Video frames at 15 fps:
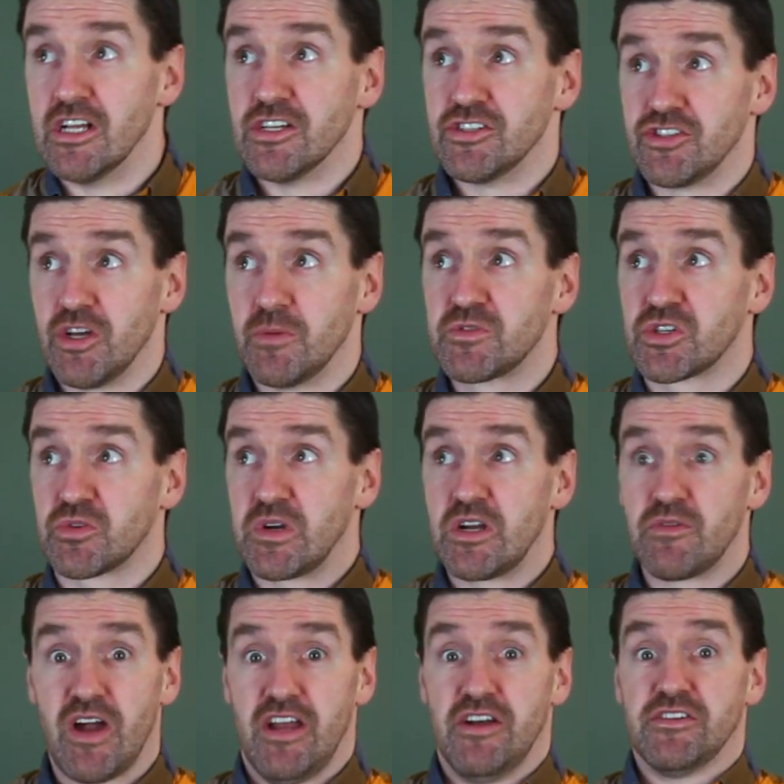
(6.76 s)
Some
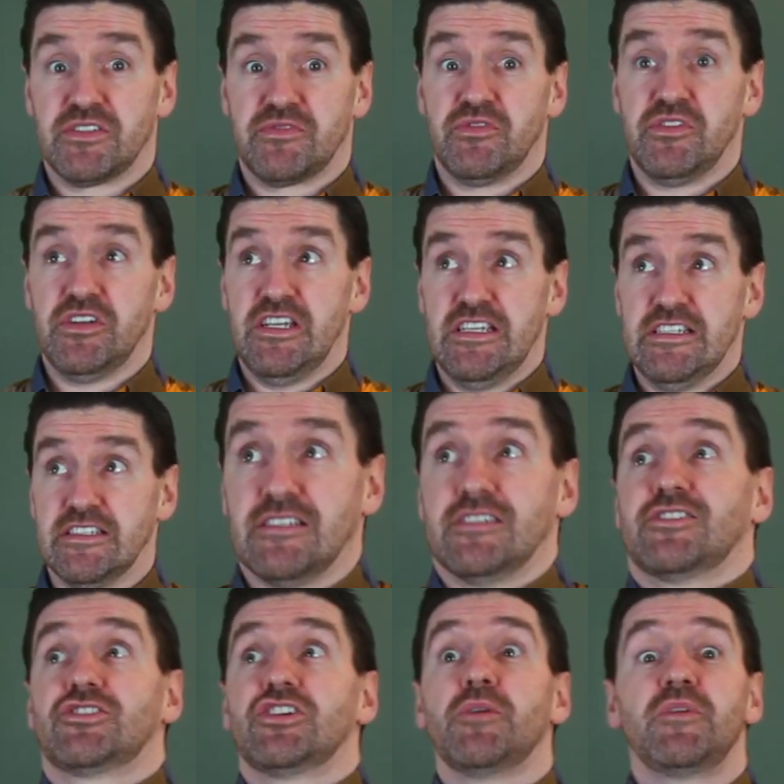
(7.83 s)
screenwriters freeze,
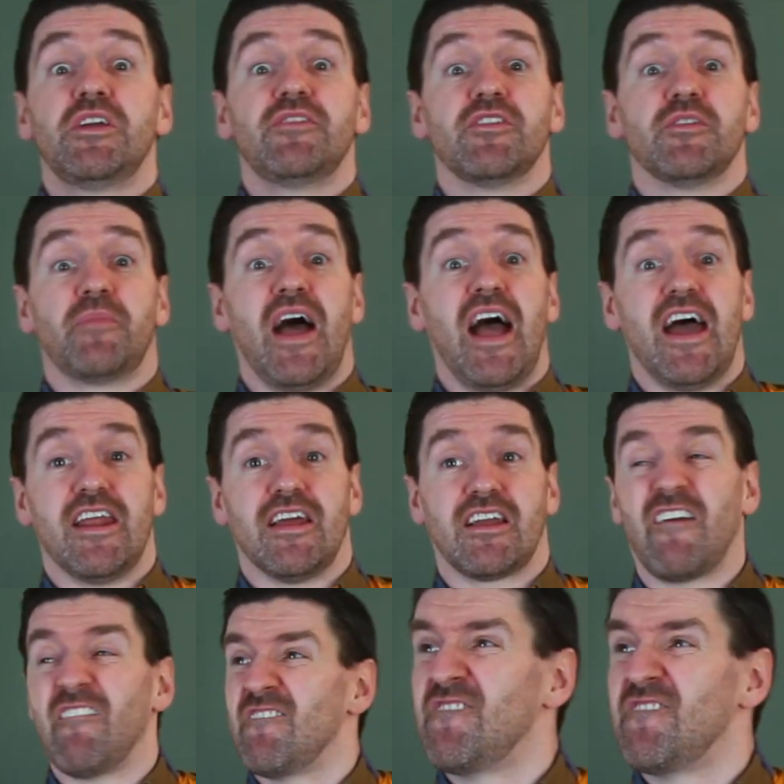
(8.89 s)
some even panic.